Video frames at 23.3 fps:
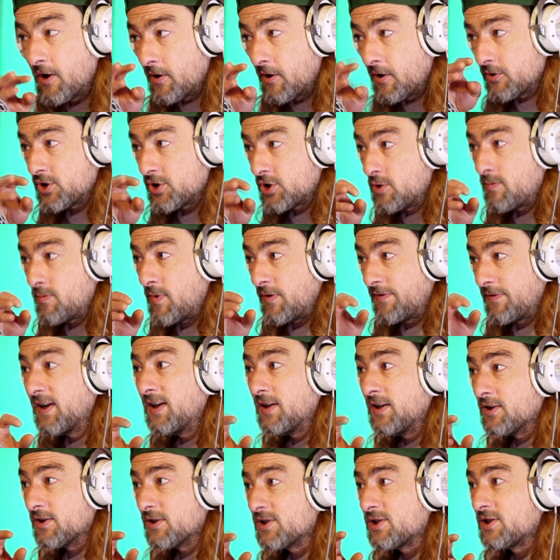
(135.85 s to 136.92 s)
and I'll just do my
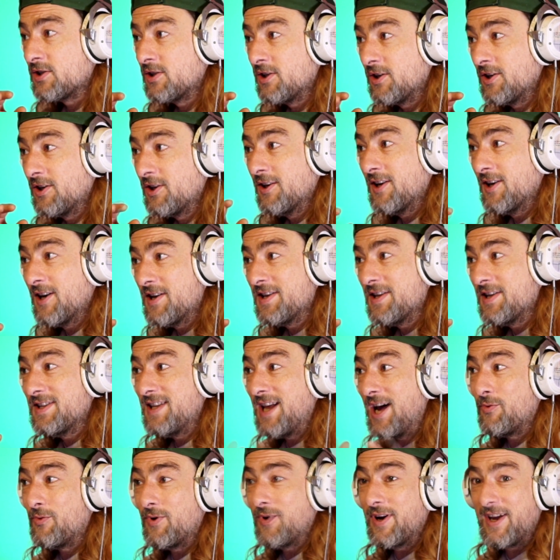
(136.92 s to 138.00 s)
fingers. And
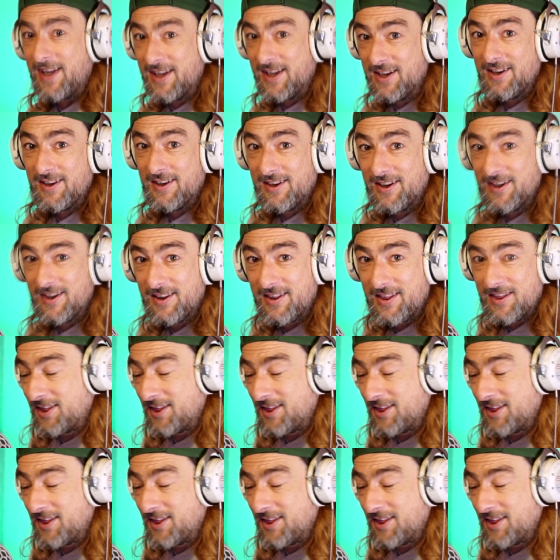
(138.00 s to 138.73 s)
then that way,